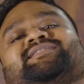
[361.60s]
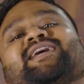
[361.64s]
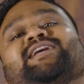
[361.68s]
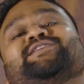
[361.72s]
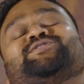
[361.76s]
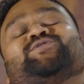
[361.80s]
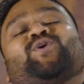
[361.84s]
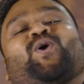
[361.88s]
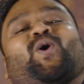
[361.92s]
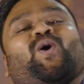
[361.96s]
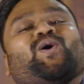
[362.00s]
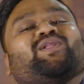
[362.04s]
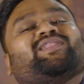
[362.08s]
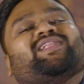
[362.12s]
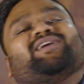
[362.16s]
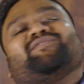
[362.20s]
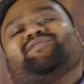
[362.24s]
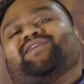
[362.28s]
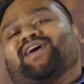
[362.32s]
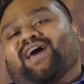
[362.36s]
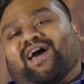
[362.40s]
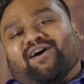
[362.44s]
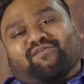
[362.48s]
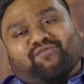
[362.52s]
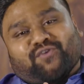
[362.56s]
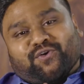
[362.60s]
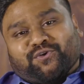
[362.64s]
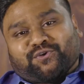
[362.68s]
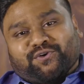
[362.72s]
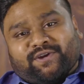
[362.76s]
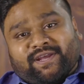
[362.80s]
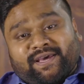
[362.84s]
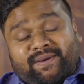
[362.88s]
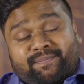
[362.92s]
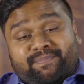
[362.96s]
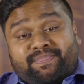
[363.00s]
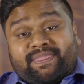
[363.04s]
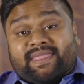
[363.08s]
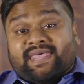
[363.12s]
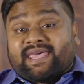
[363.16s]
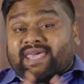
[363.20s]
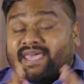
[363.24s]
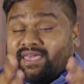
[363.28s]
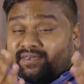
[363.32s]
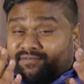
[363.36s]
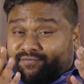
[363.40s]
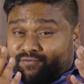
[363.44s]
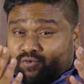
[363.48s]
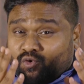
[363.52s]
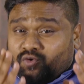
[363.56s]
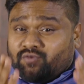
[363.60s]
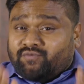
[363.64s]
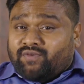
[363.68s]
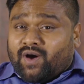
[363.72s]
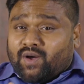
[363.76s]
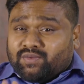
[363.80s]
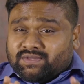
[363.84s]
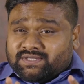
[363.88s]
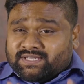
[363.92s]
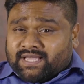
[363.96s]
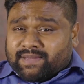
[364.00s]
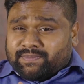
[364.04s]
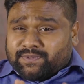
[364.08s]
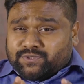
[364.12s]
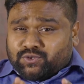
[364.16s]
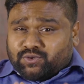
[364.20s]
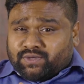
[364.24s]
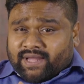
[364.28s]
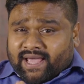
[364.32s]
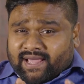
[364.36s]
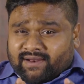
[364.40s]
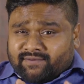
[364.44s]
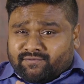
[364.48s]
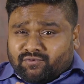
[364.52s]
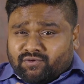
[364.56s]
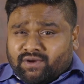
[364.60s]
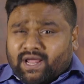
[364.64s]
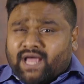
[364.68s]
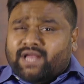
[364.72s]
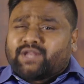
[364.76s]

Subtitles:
that's all that we have for you today. If you found this episode helpful